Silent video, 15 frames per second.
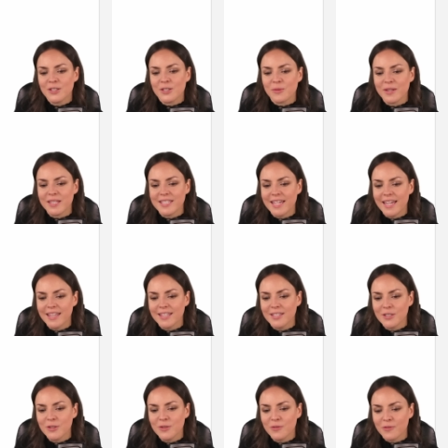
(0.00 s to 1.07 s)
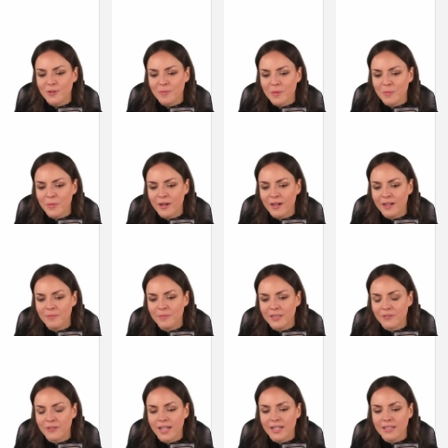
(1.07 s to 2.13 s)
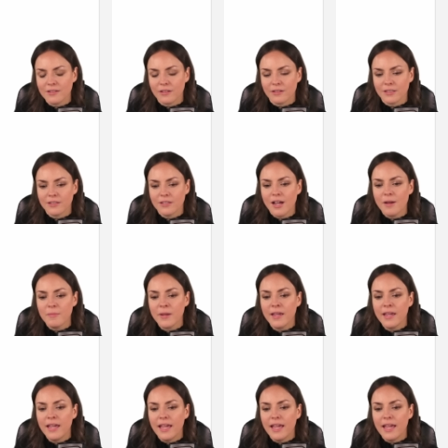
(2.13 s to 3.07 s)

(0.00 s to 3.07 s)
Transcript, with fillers: So we take the two from the bottom and write it on the top